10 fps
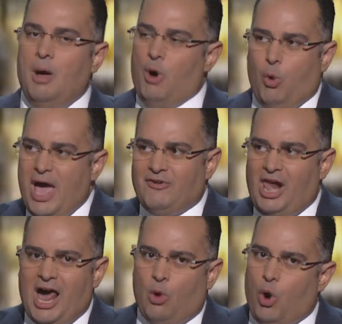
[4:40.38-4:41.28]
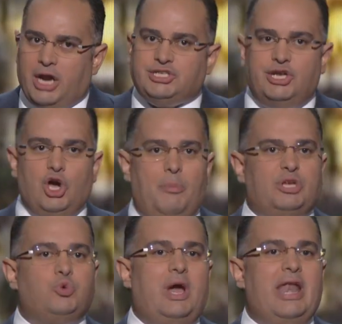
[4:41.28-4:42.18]
But we have a lot of work to do
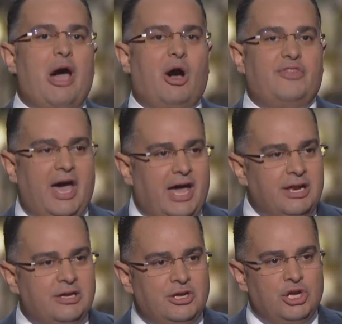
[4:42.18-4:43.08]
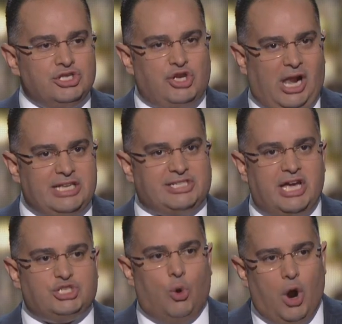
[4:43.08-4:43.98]
between now and then, so let's
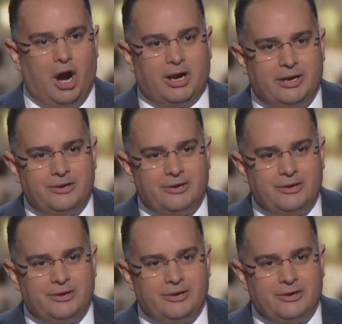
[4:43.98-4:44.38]
get to work.